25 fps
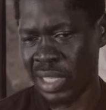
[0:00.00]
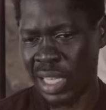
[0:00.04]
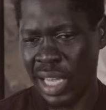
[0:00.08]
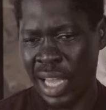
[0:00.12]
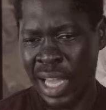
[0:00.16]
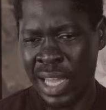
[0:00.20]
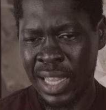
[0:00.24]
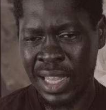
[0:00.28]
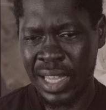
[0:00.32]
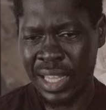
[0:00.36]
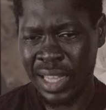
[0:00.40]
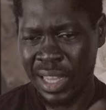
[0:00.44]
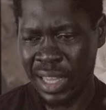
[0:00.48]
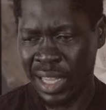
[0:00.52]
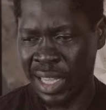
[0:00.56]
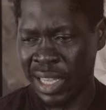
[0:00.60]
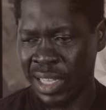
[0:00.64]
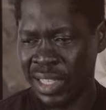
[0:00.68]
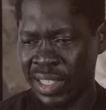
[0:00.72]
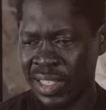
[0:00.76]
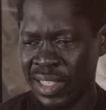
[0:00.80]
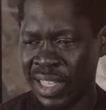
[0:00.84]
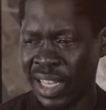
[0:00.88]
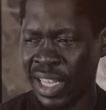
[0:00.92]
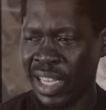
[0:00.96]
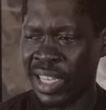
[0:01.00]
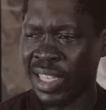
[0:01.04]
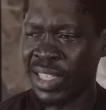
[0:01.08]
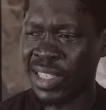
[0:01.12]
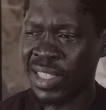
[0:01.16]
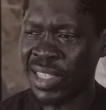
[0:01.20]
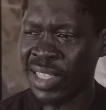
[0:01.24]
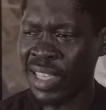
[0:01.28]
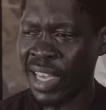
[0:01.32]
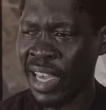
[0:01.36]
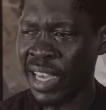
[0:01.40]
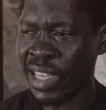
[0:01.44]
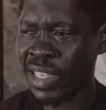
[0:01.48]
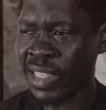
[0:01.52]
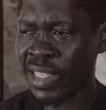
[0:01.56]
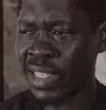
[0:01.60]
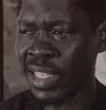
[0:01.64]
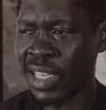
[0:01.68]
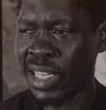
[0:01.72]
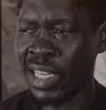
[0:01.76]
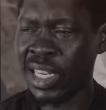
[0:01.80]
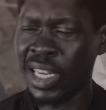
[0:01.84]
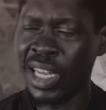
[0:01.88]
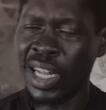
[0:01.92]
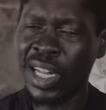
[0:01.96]
other things like sex
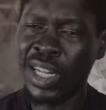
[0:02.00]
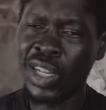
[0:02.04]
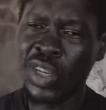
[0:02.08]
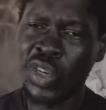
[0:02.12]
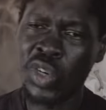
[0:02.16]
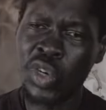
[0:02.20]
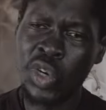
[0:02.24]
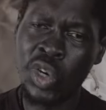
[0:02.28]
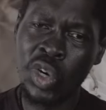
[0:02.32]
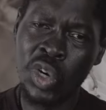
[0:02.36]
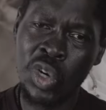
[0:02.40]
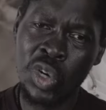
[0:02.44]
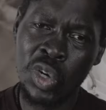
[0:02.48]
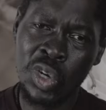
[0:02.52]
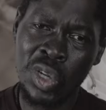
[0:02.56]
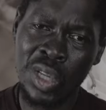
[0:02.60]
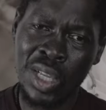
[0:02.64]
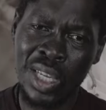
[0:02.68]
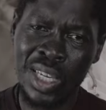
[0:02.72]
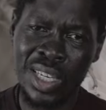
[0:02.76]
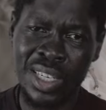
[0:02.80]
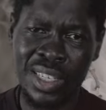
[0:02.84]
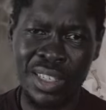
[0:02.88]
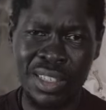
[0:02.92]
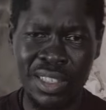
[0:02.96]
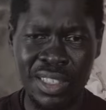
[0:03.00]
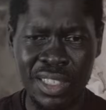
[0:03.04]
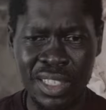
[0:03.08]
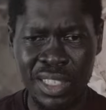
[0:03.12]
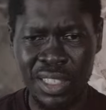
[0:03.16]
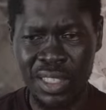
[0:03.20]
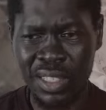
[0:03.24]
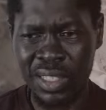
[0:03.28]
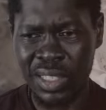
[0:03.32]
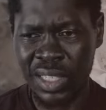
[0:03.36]
and alcohol and